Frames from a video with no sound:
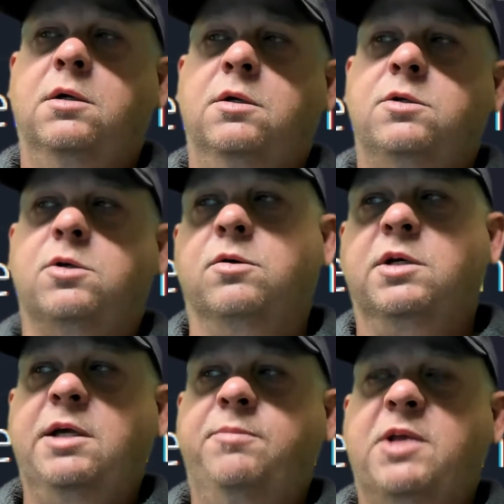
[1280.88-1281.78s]
So
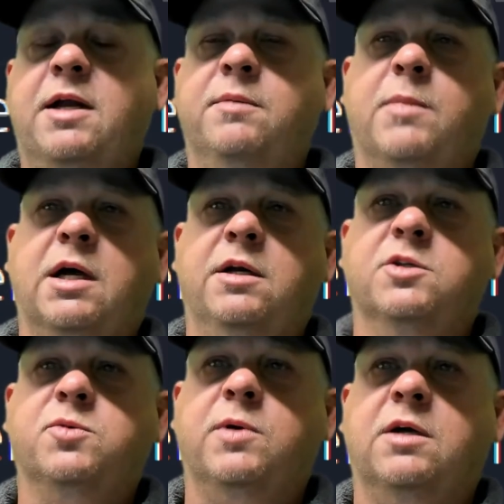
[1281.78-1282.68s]
keep that in mind
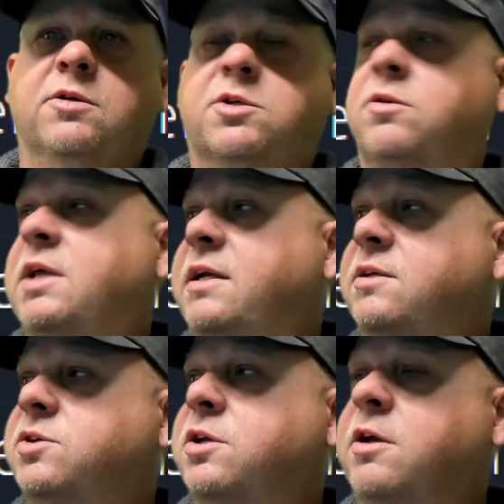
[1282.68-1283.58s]
as well. So that
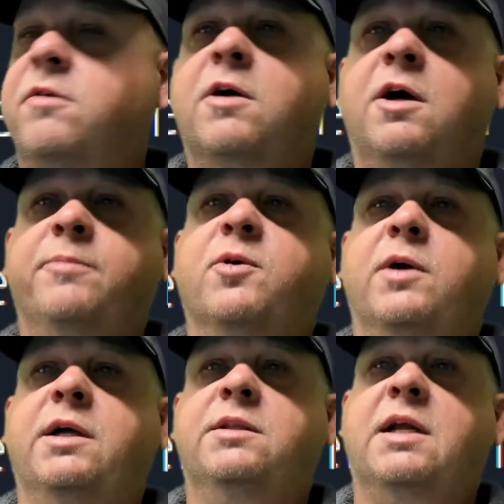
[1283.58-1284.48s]
is another
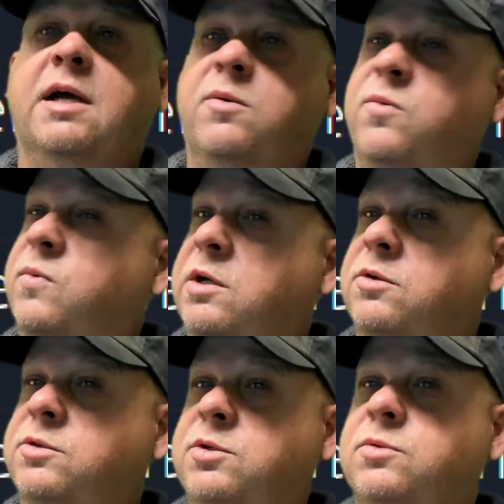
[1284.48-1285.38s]
upgrade that I
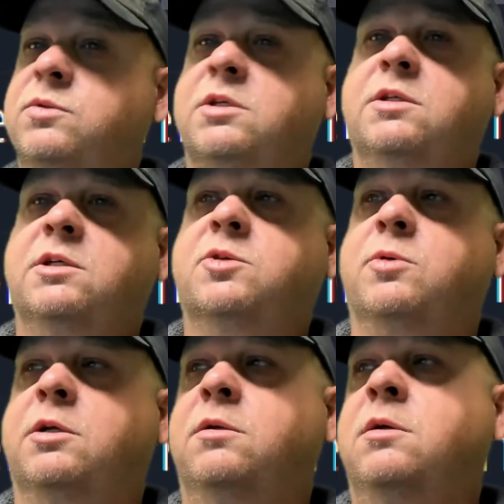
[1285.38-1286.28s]
will do to this
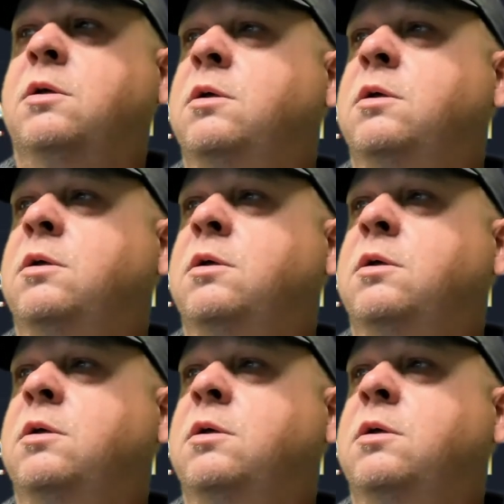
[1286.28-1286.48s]
one.